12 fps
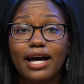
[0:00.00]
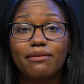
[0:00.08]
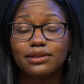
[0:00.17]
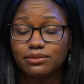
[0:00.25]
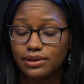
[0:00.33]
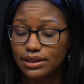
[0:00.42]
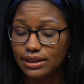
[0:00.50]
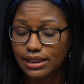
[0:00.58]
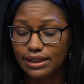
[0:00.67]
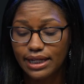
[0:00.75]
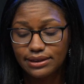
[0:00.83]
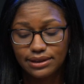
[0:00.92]
I was really
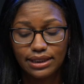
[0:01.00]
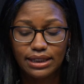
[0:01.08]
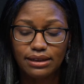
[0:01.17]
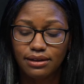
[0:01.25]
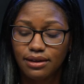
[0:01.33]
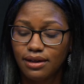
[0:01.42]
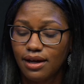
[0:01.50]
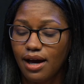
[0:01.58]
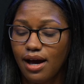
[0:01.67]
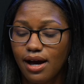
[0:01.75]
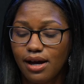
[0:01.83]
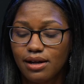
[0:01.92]
neglecting
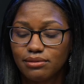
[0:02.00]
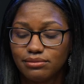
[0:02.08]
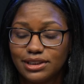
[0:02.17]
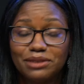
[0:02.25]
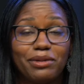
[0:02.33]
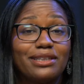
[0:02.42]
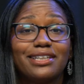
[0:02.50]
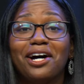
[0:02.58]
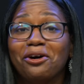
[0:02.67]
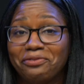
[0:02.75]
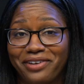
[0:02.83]
um, just myself,